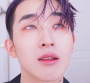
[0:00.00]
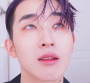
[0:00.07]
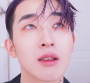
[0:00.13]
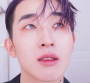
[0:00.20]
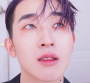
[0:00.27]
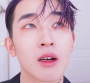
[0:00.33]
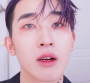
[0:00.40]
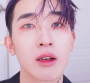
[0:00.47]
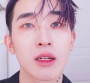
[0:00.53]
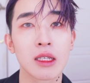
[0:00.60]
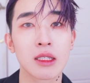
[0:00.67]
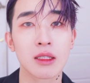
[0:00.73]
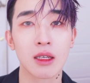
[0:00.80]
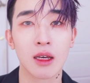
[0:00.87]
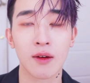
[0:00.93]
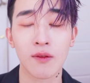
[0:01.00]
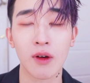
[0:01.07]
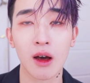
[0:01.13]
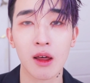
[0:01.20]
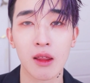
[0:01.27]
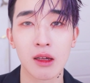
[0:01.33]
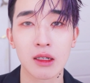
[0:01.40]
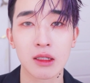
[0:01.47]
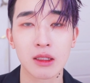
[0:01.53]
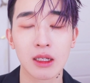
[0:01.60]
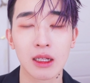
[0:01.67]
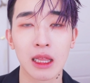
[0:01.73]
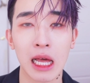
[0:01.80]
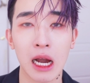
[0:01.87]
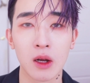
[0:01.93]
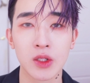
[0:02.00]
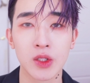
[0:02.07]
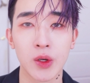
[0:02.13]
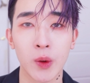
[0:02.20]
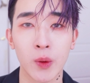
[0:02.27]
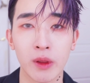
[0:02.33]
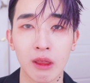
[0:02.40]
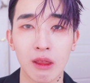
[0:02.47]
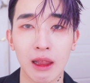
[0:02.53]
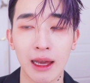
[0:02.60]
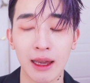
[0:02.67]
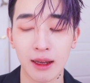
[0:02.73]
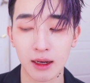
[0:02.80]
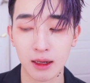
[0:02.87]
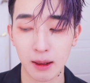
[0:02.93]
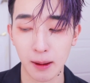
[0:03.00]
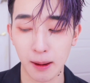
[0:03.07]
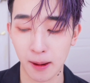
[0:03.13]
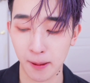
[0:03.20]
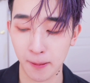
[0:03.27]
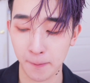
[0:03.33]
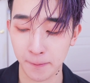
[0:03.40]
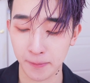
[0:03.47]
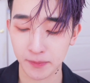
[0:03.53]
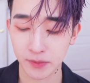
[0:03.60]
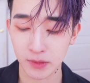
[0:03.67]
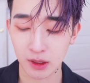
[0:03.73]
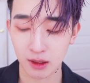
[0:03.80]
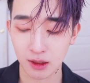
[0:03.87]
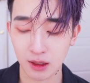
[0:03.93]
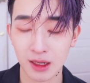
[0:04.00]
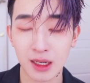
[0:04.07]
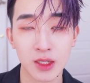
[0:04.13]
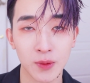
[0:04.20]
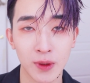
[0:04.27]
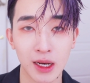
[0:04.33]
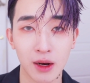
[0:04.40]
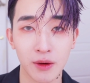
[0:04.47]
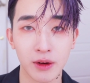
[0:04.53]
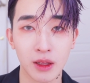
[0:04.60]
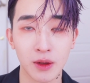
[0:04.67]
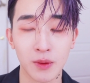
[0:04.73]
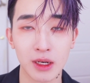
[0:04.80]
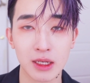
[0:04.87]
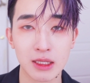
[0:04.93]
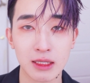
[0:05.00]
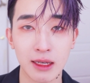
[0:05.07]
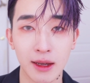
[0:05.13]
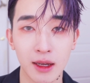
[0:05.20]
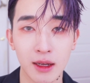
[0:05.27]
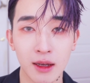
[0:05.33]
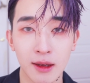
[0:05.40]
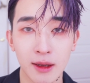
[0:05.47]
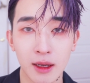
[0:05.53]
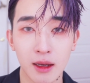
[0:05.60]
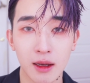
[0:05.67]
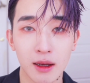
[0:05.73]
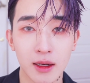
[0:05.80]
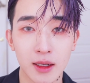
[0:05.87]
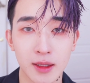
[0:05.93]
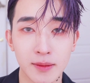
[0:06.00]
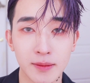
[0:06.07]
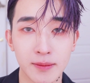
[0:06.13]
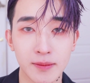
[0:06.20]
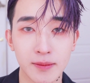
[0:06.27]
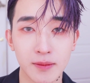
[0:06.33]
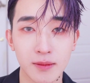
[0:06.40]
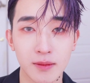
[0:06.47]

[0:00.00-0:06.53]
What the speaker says: the darkness of others cloud your own light, is what I really want to say. I